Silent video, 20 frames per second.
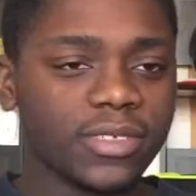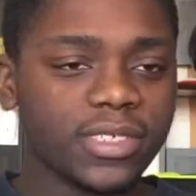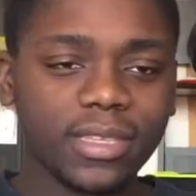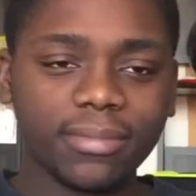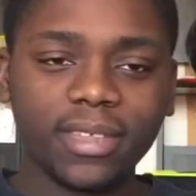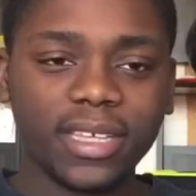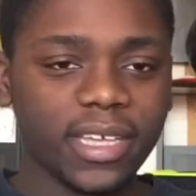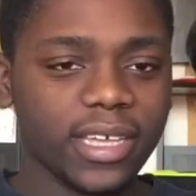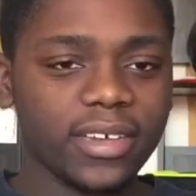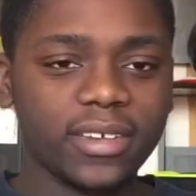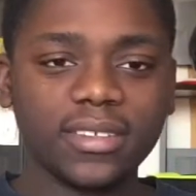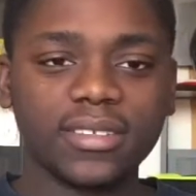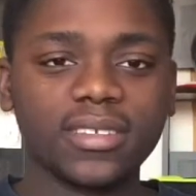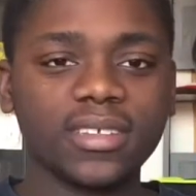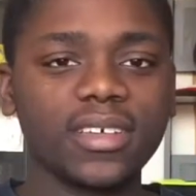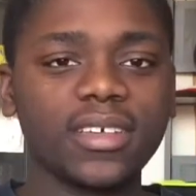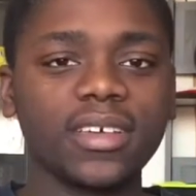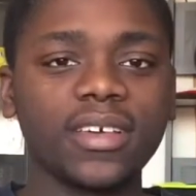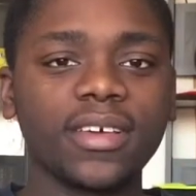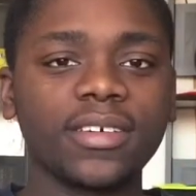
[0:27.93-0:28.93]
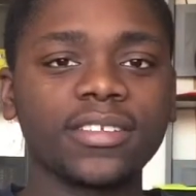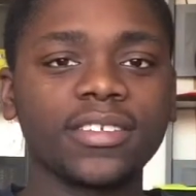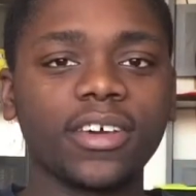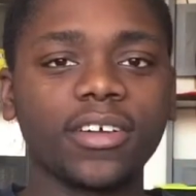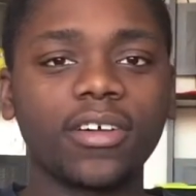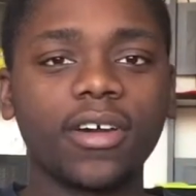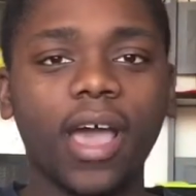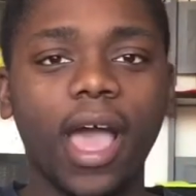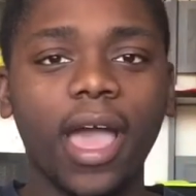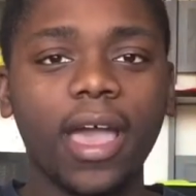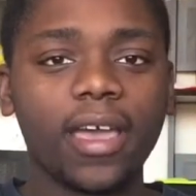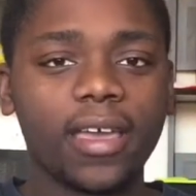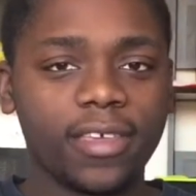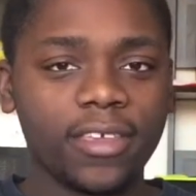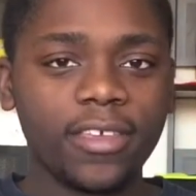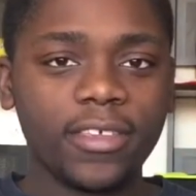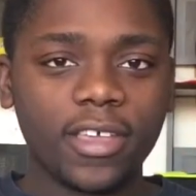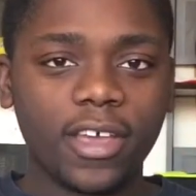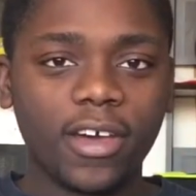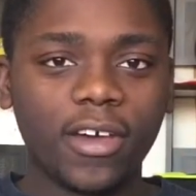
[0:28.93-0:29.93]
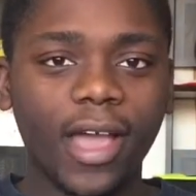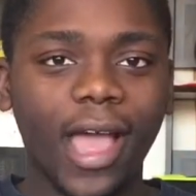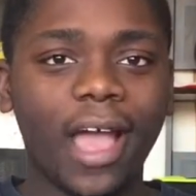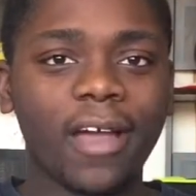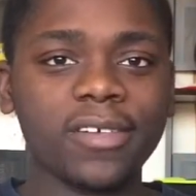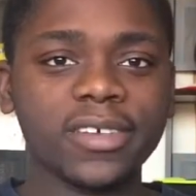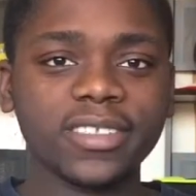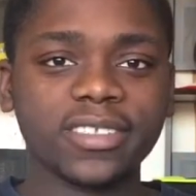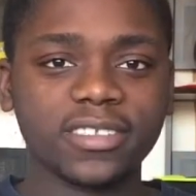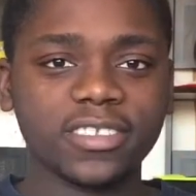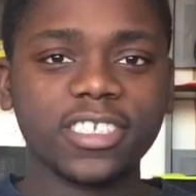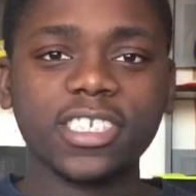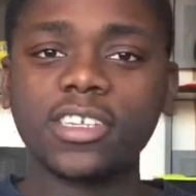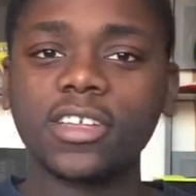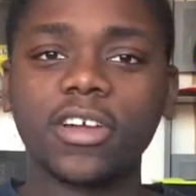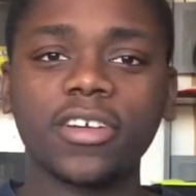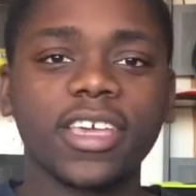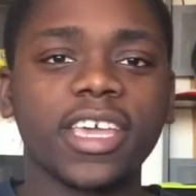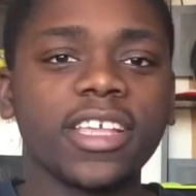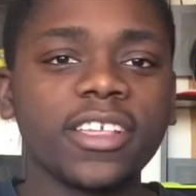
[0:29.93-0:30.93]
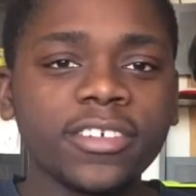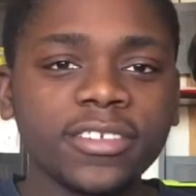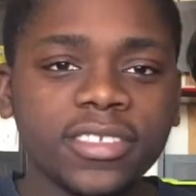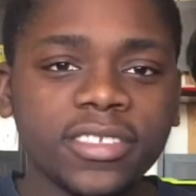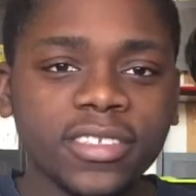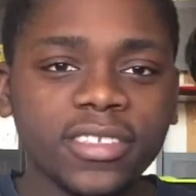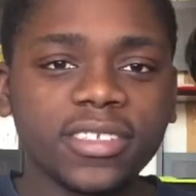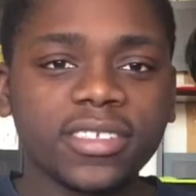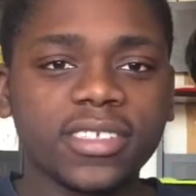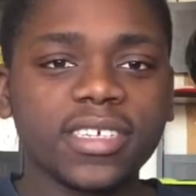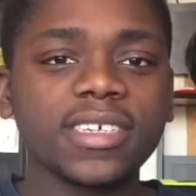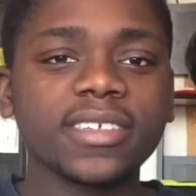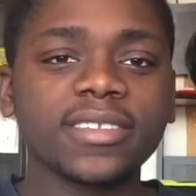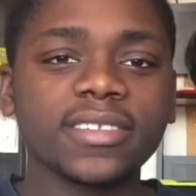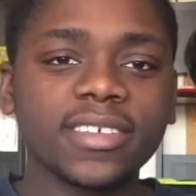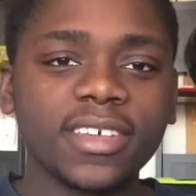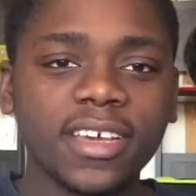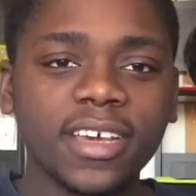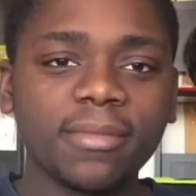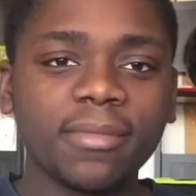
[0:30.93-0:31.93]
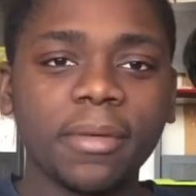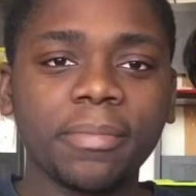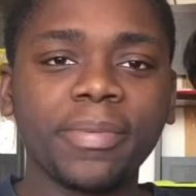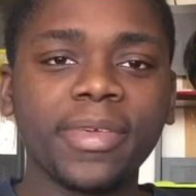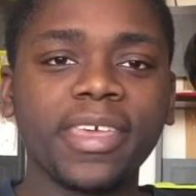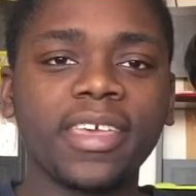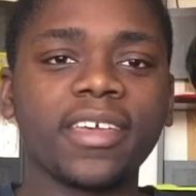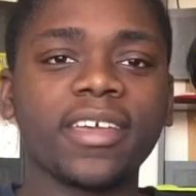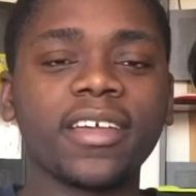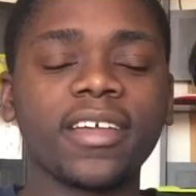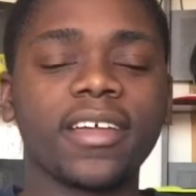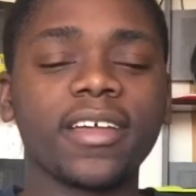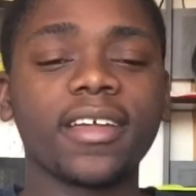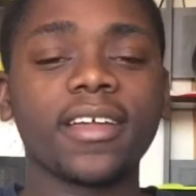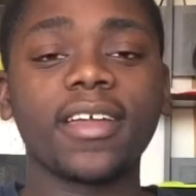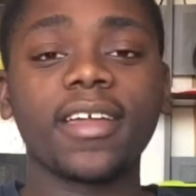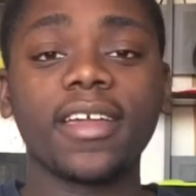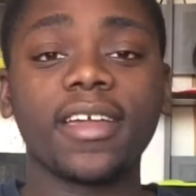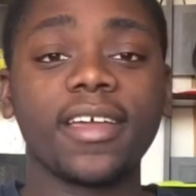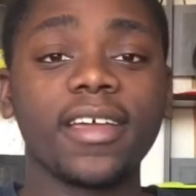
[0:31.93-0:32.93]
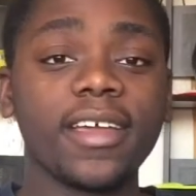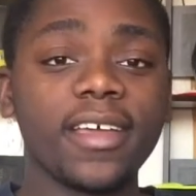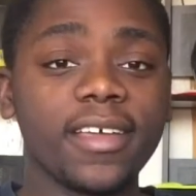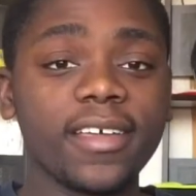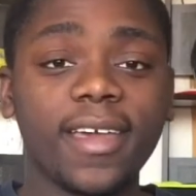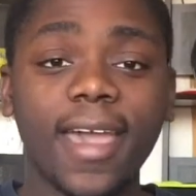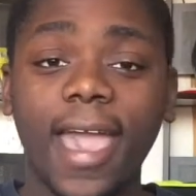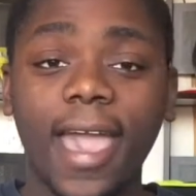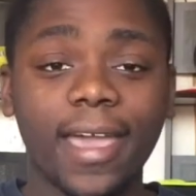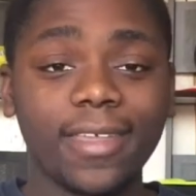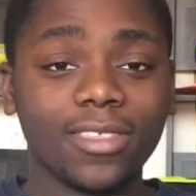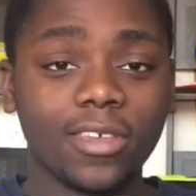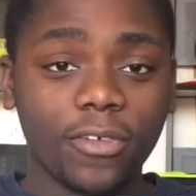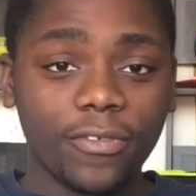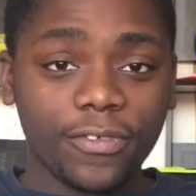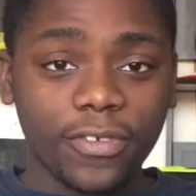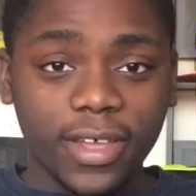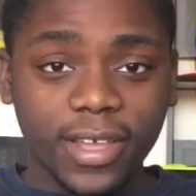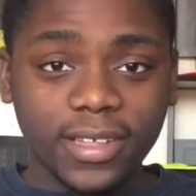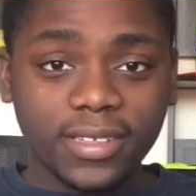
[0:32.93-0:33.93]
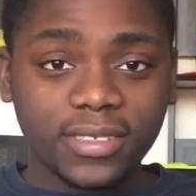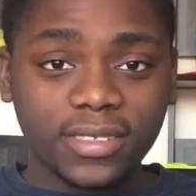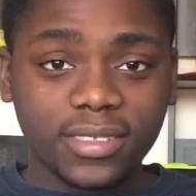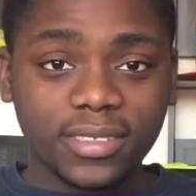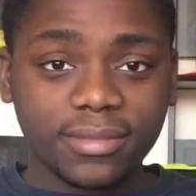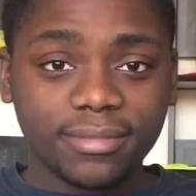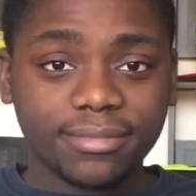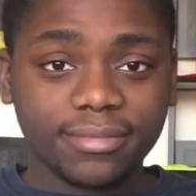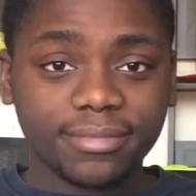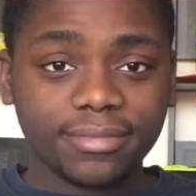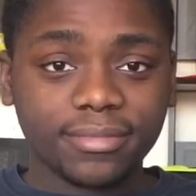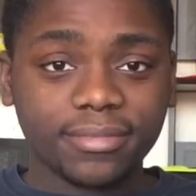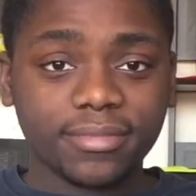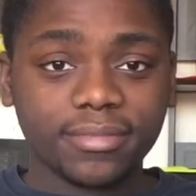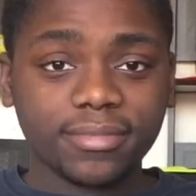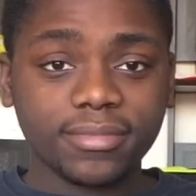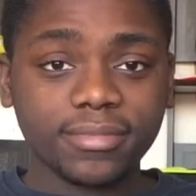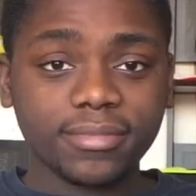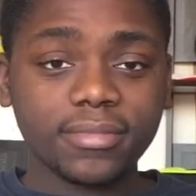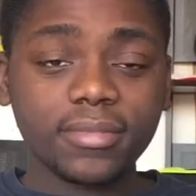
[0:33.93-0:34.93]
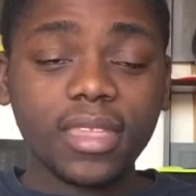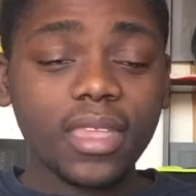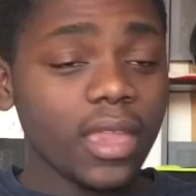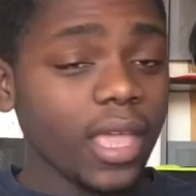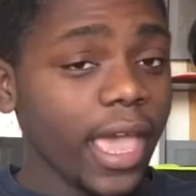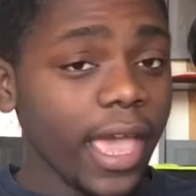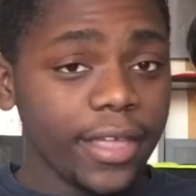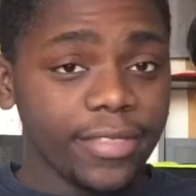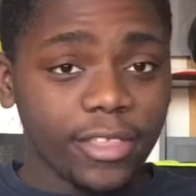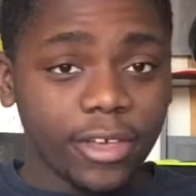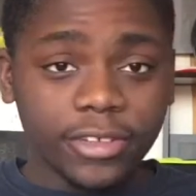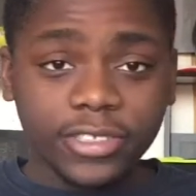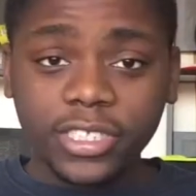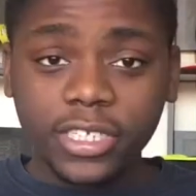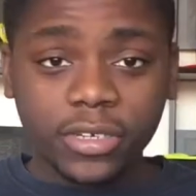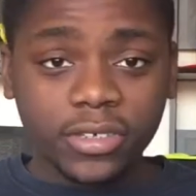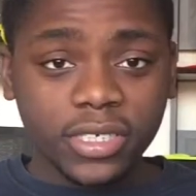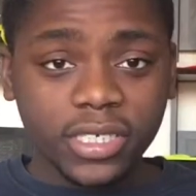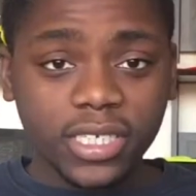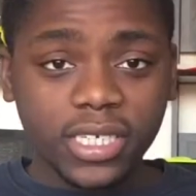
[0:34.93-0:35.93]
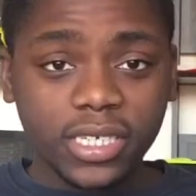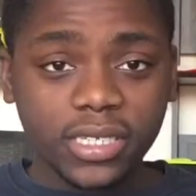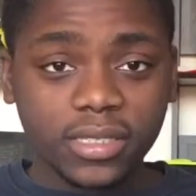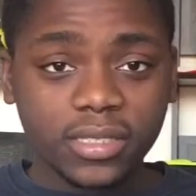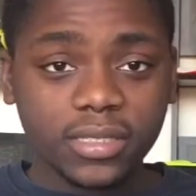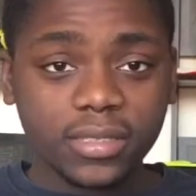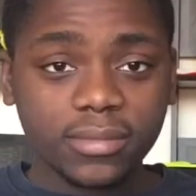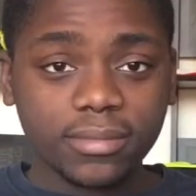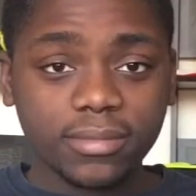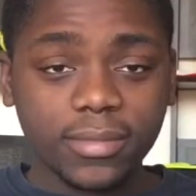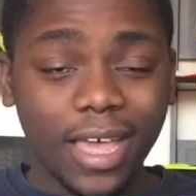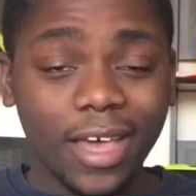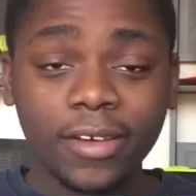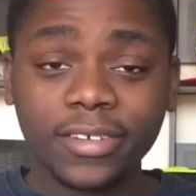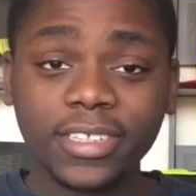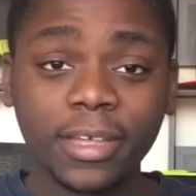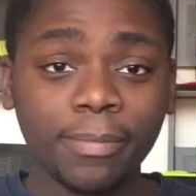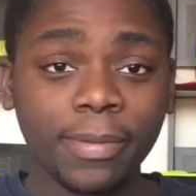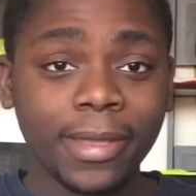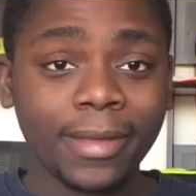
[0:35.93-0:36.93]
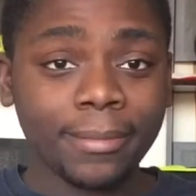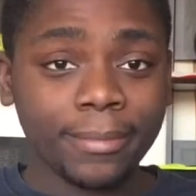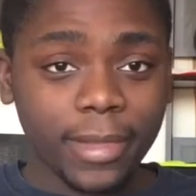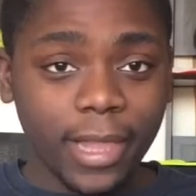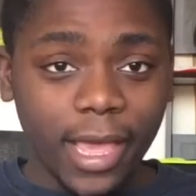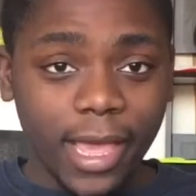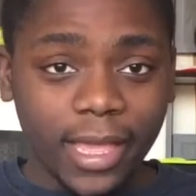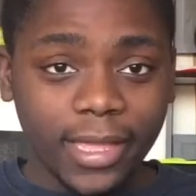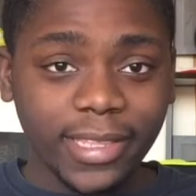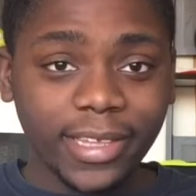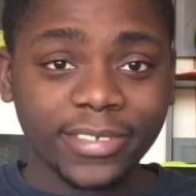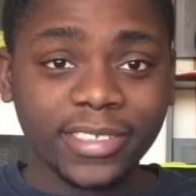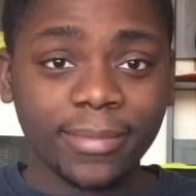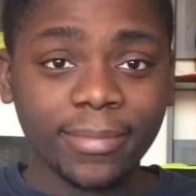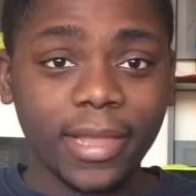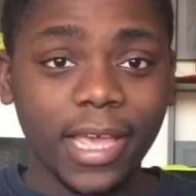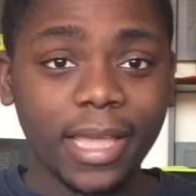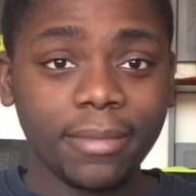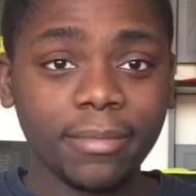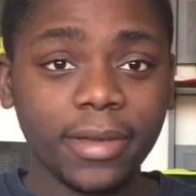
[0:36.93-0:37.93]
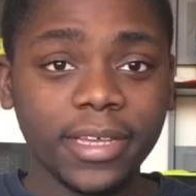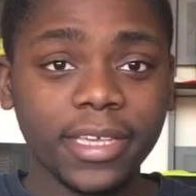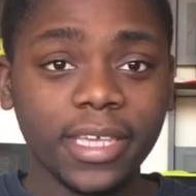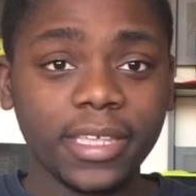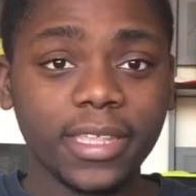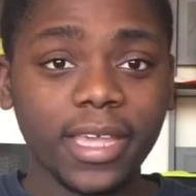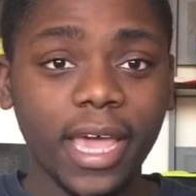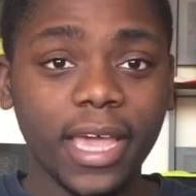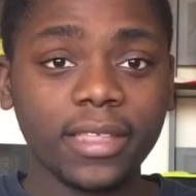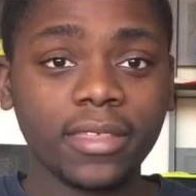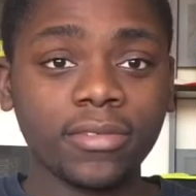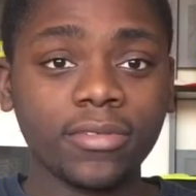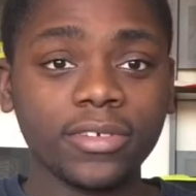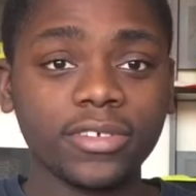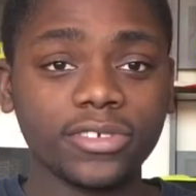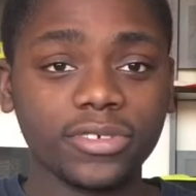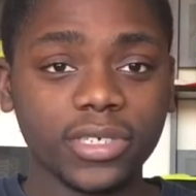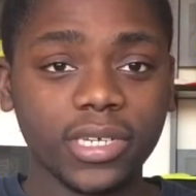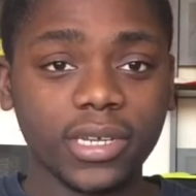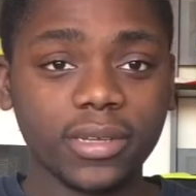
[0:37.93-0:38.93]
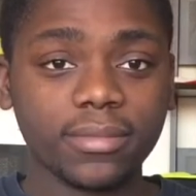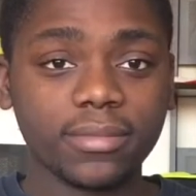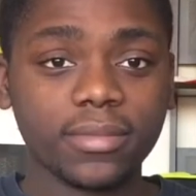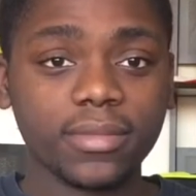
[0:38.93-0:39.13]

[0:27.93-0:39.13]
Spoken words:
something else. So, I was, getting used to the system up here. Had no friends. Had no associates. I was up here blind. I was a blind monkey tied to a tree.